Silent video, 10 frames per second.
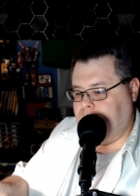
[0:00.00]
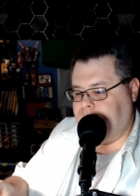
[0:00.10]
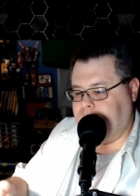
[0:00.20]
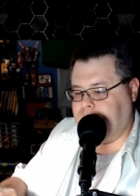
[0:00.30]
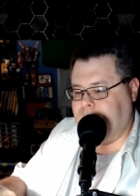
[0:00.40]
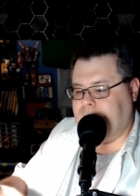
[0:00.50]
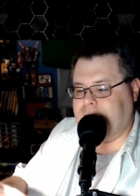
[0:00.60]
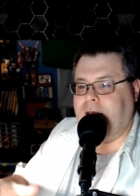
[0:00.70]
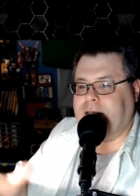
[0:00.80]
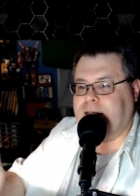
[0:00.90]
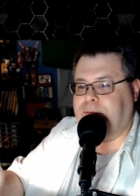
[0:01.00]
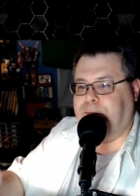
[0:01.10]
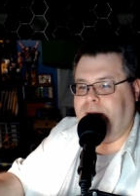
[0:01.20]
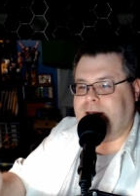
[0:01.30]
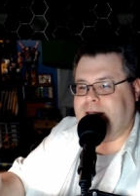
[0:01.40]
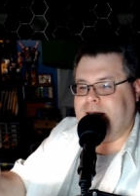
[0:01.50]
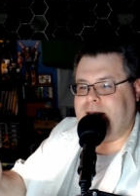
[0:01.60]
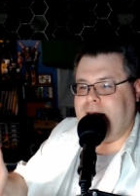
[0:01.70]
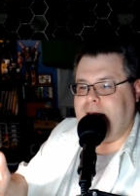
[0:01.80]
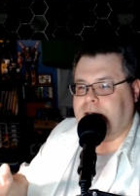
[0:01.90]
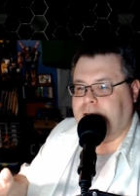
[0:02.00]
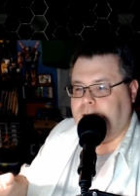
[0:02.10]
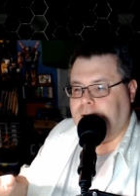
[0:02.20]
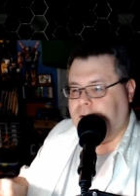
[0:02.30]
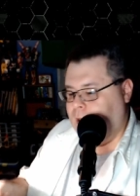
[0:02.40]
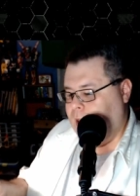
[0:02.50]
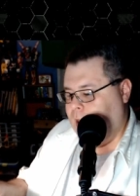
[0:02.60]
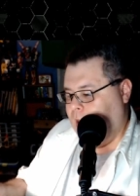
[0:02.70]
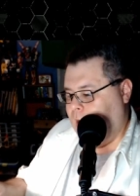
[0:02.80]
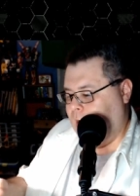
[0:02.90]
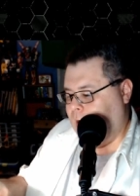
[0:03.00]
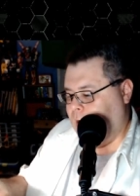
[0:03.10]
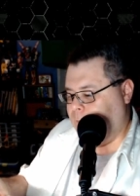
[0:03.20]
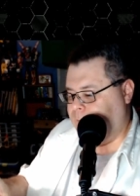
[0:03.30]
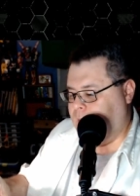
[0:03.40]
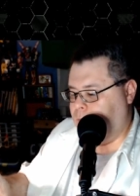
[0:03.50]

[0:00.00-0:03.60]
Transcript: As long as his butt is intact, you know. Then